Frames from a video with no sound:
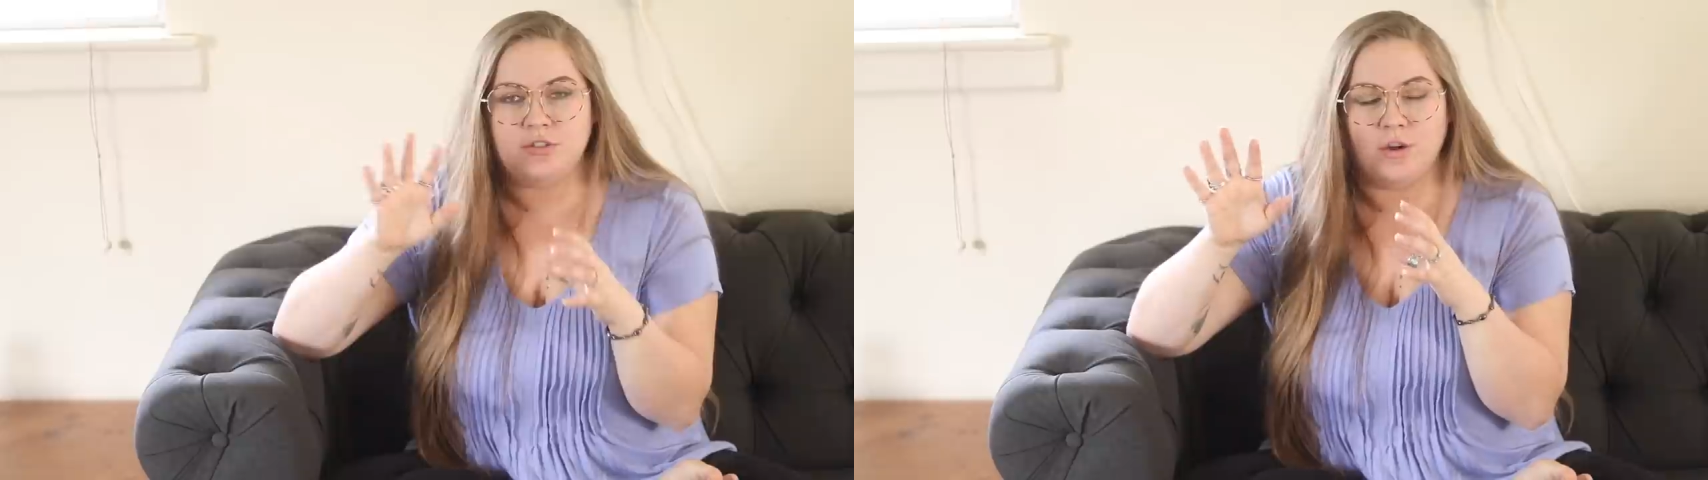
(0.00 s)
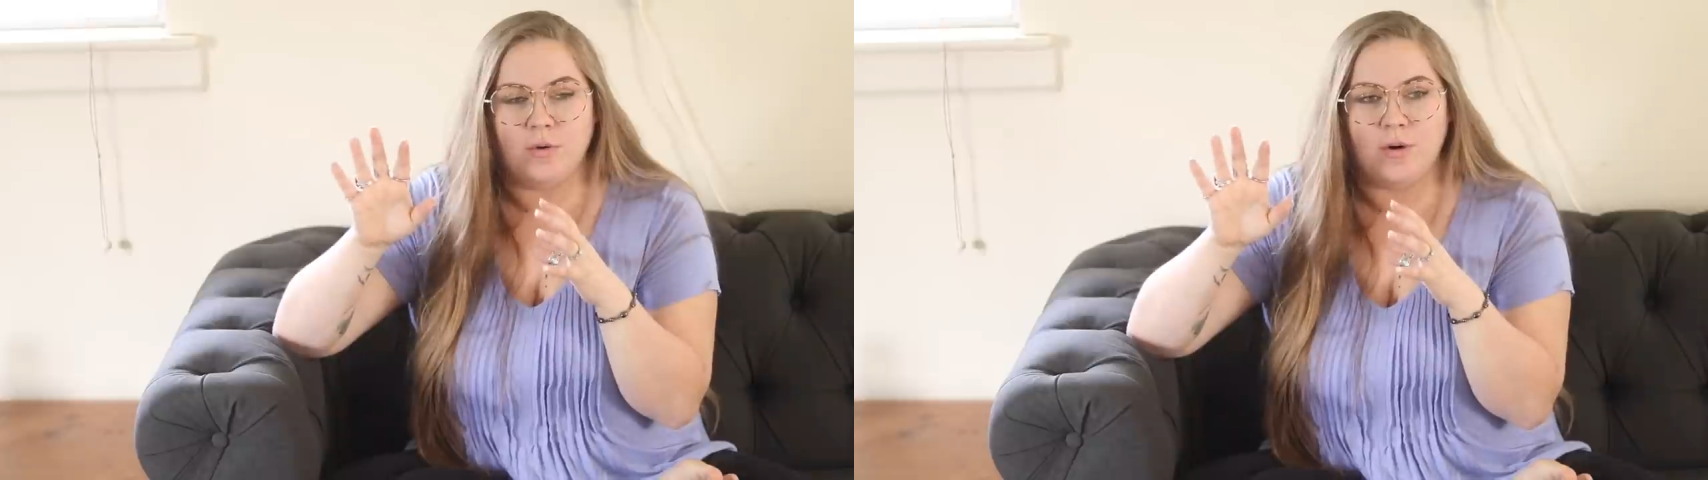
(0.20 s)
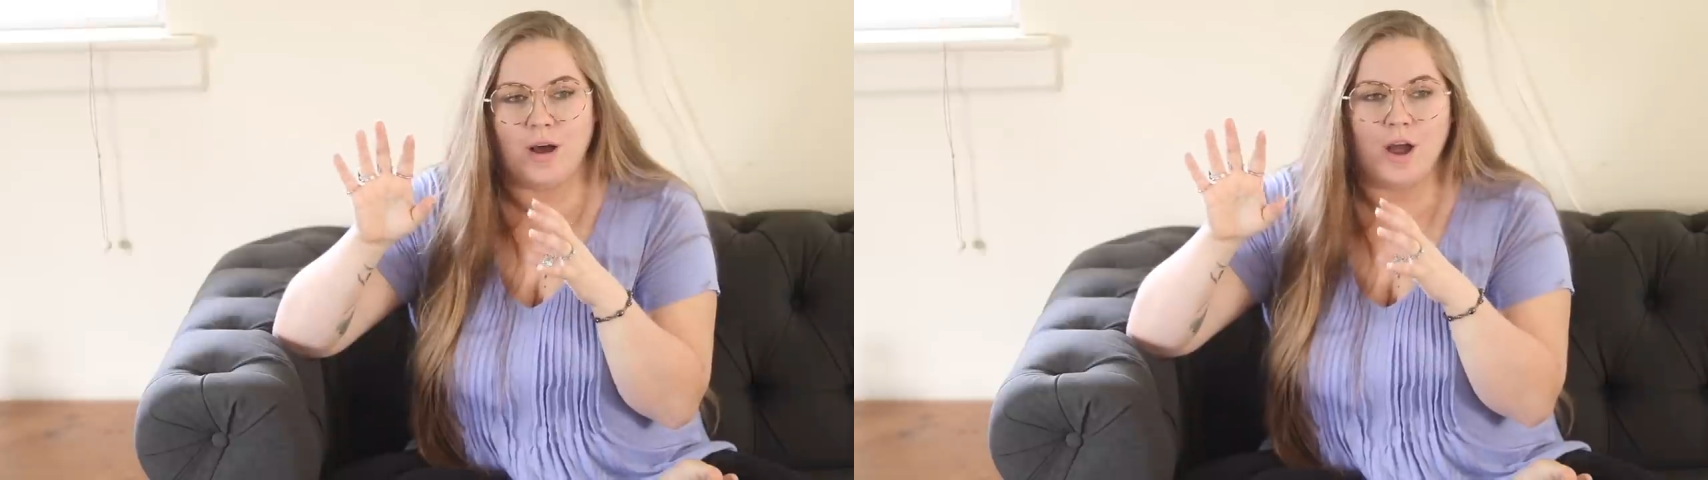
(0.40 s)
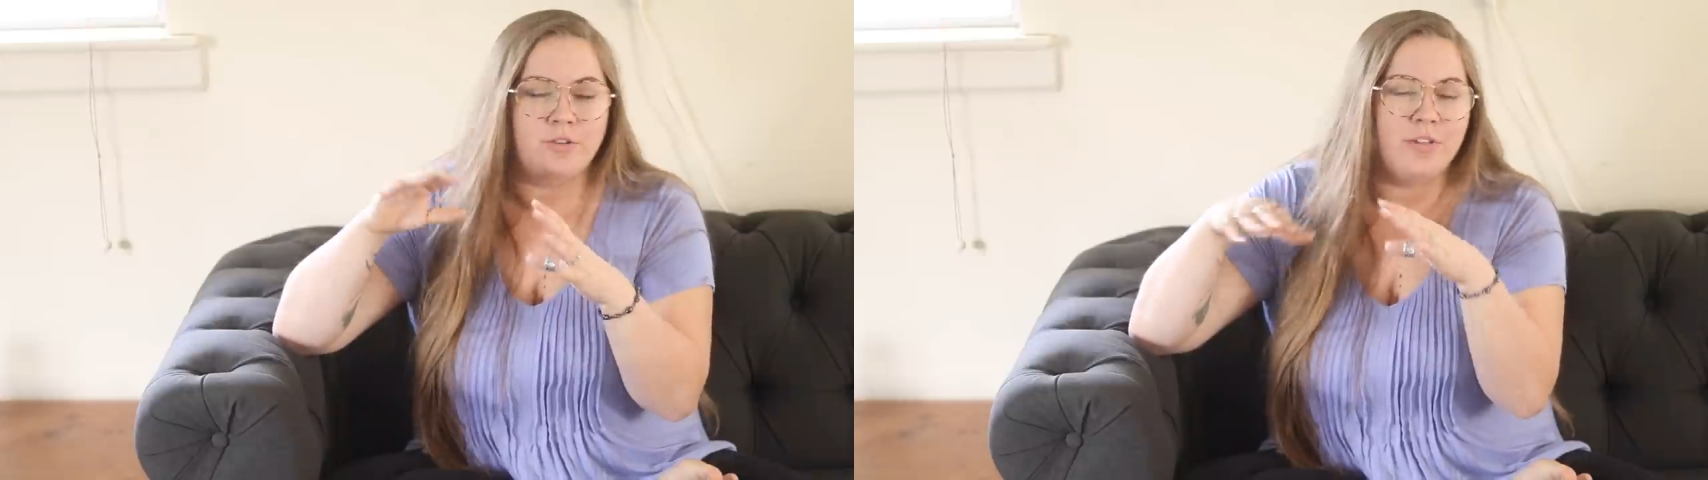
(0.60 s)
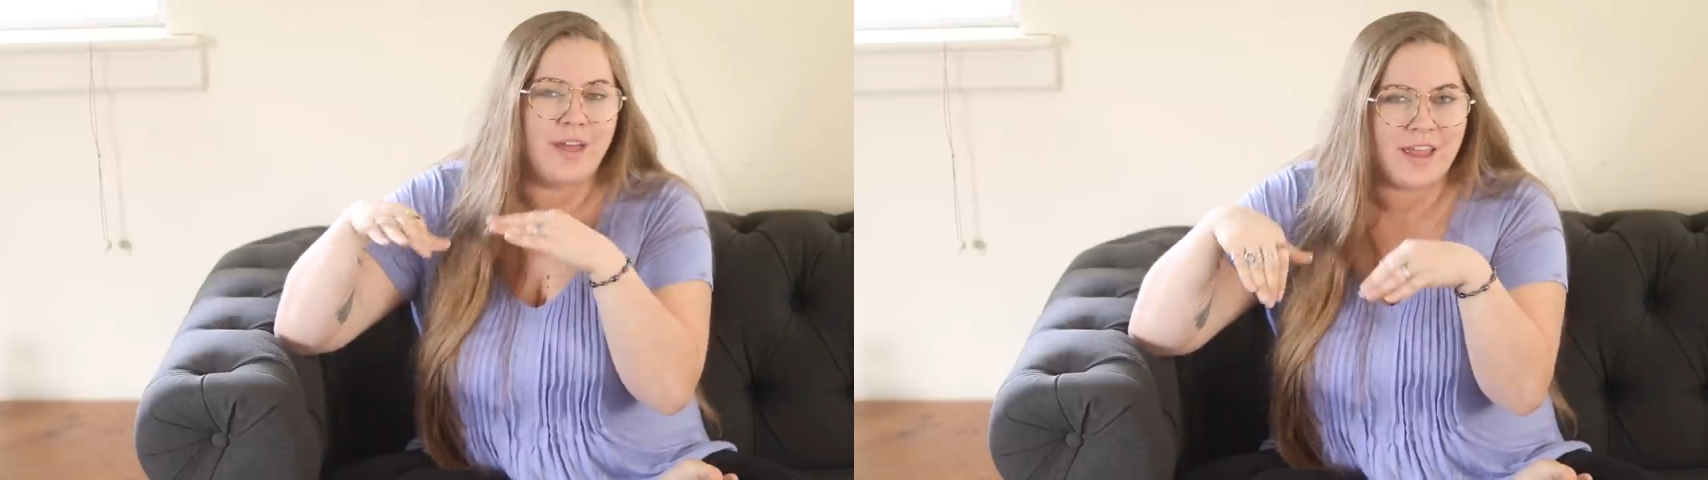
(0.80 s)
So
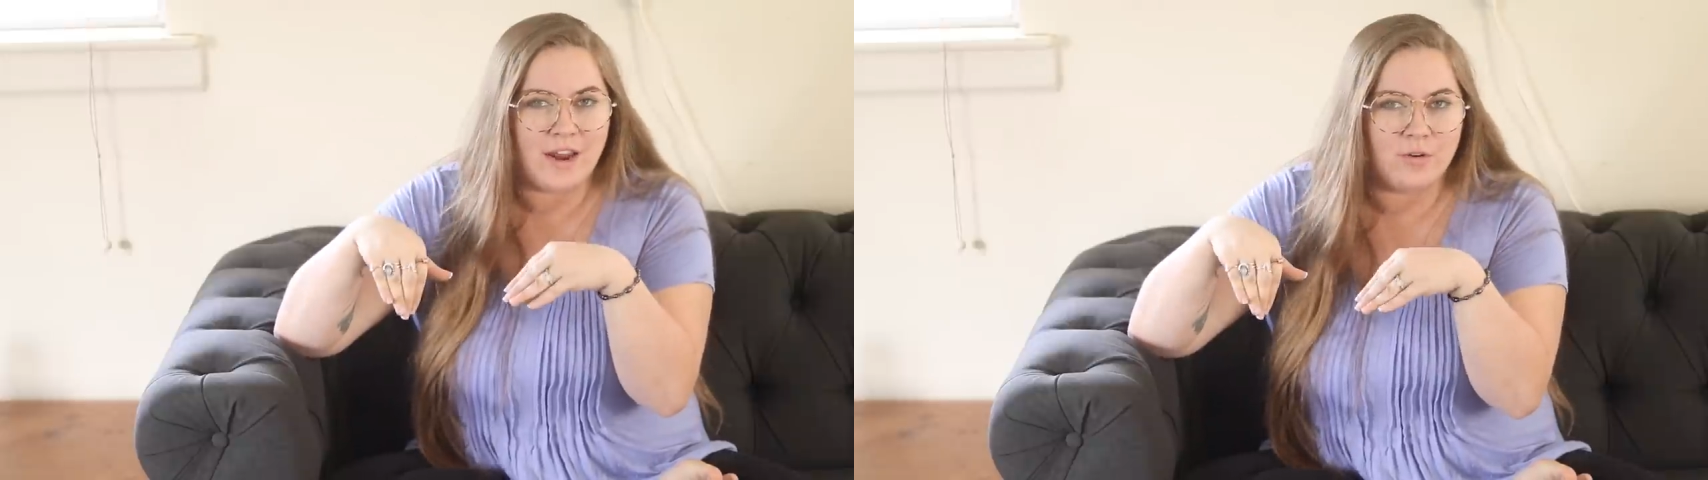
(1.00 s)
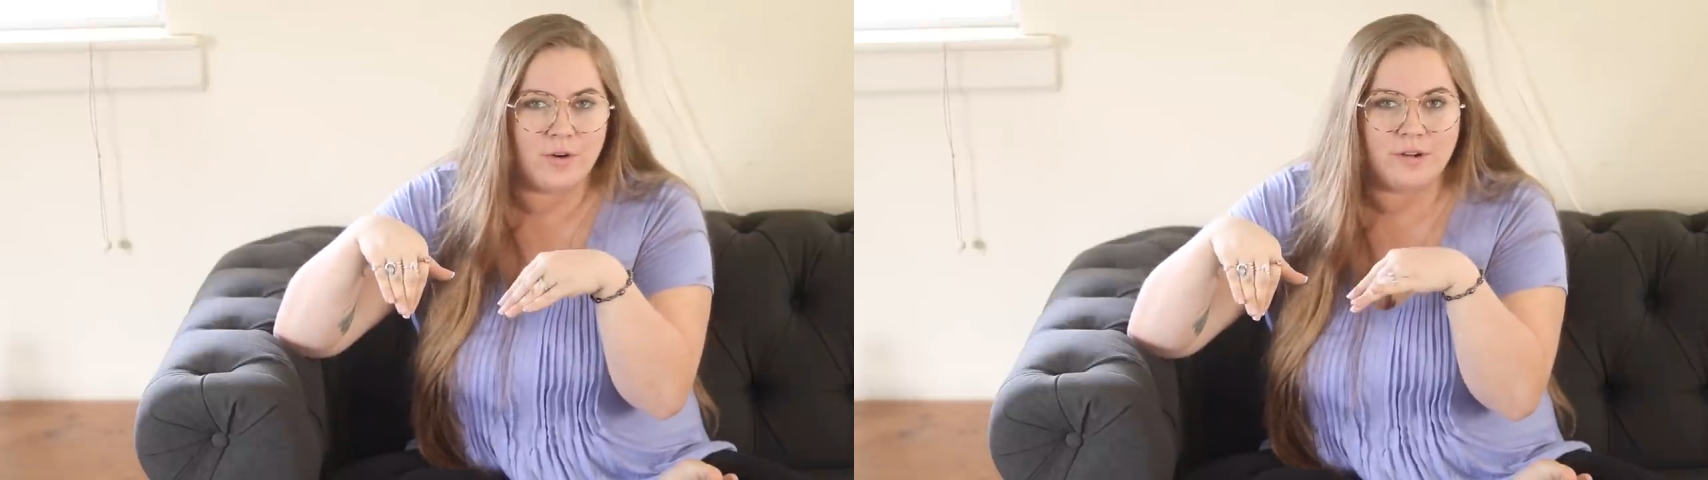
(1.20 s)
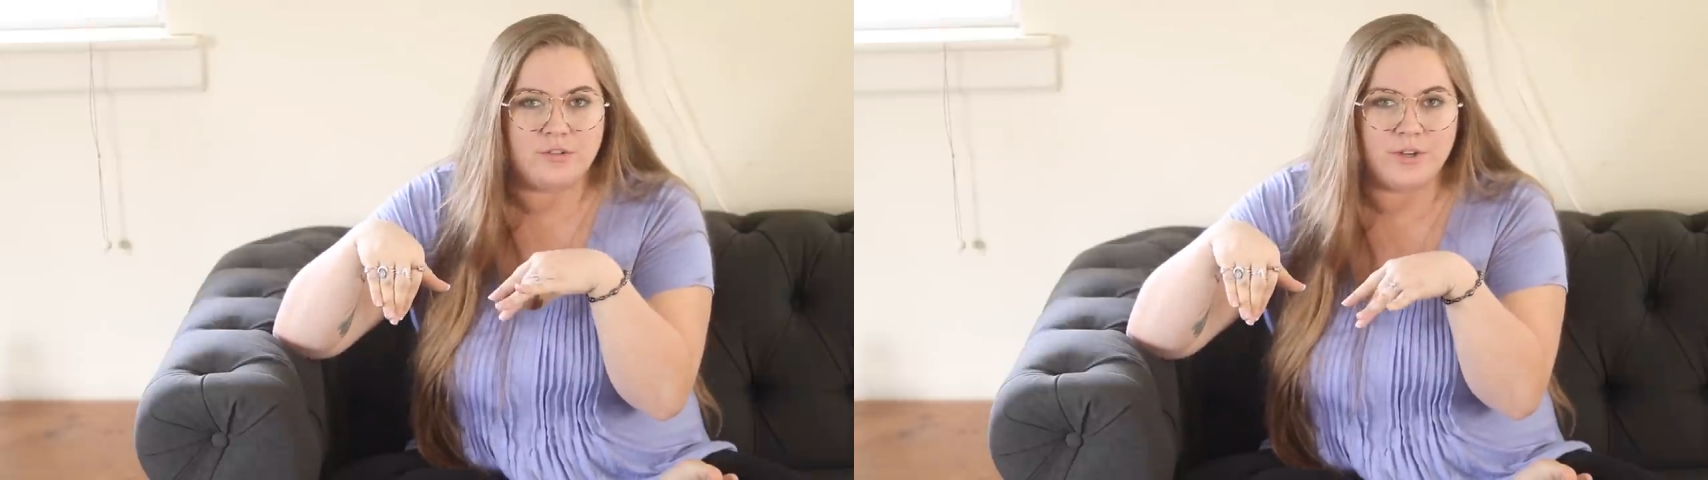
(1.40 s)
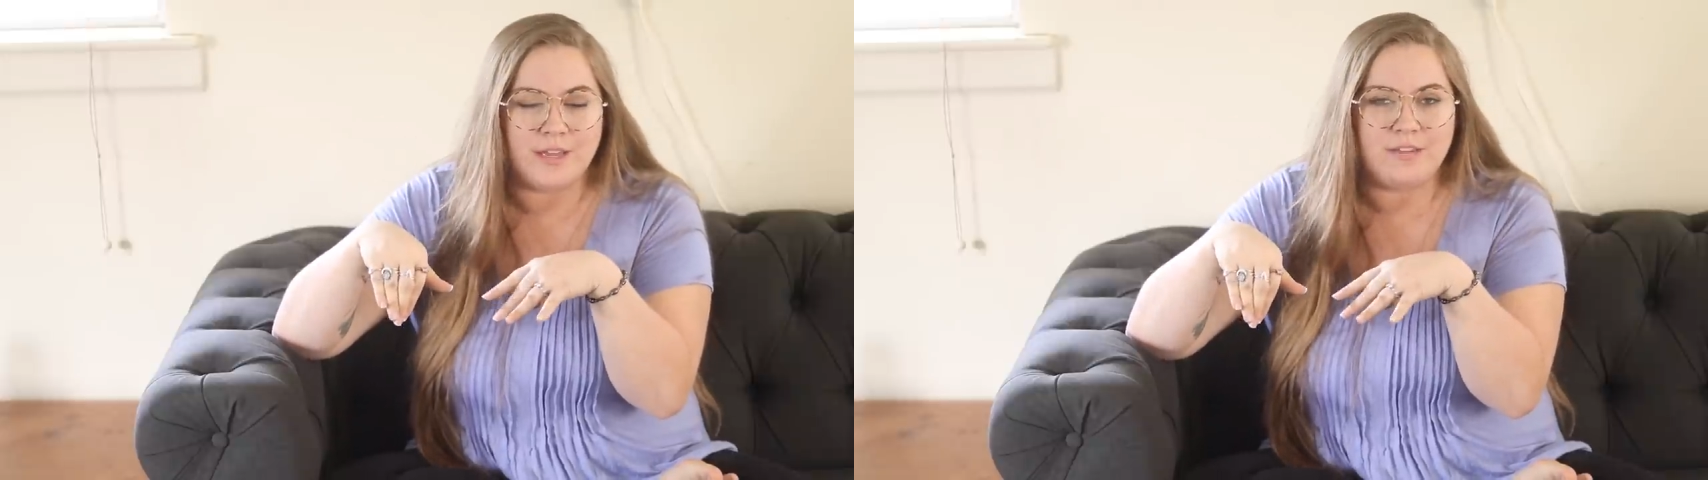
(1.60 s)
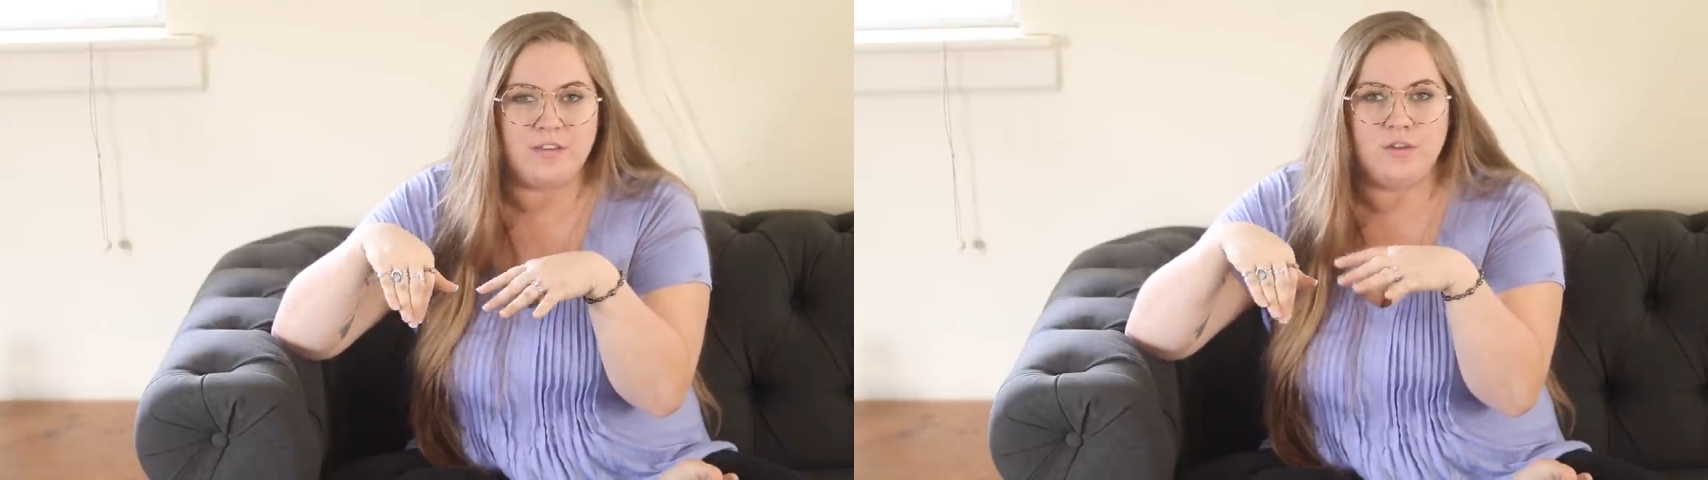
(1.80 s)
under that category of
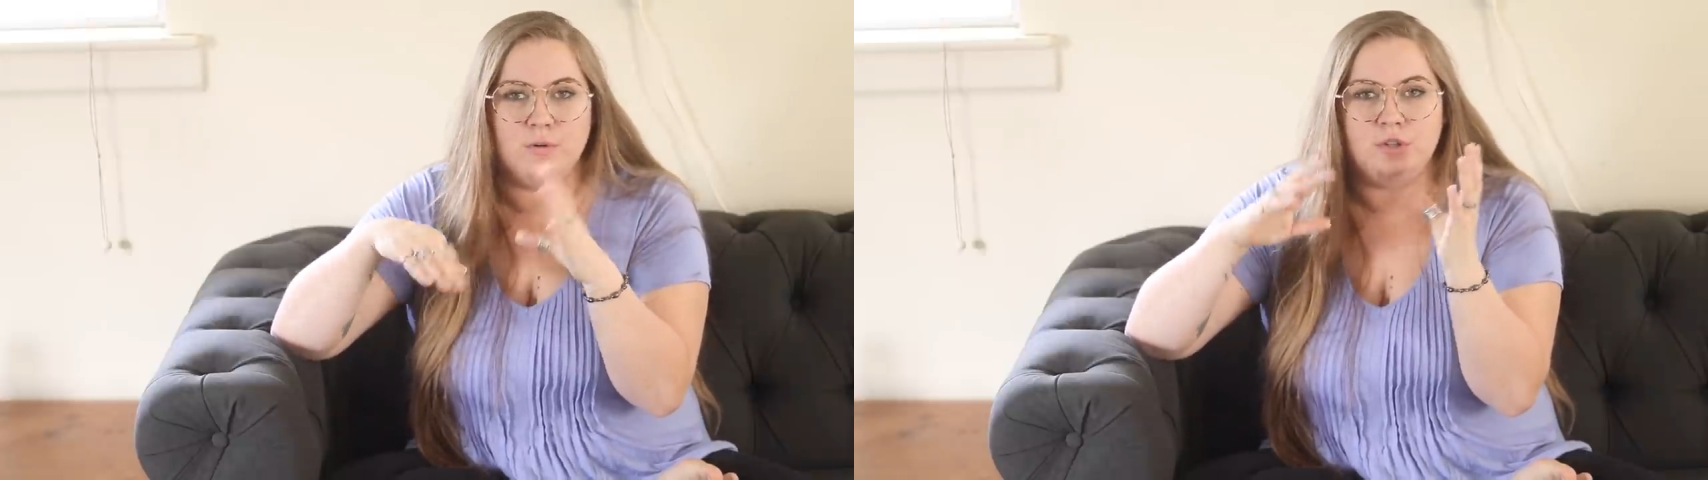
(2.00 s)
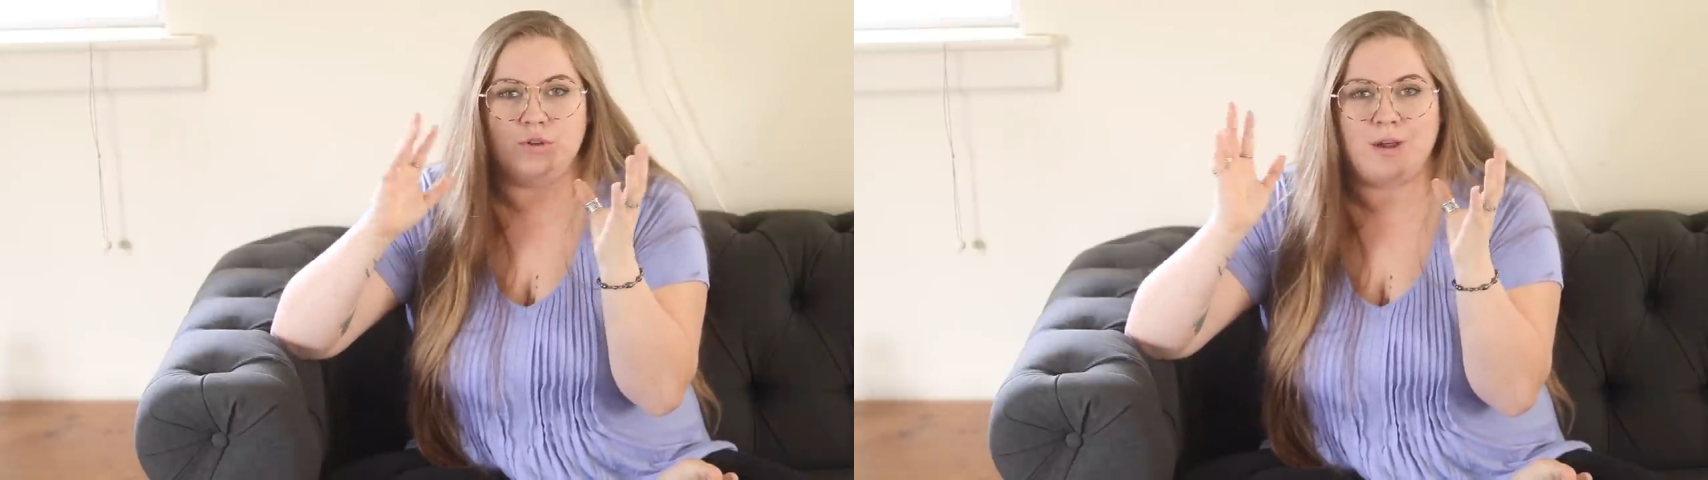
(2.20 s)
tricky to use,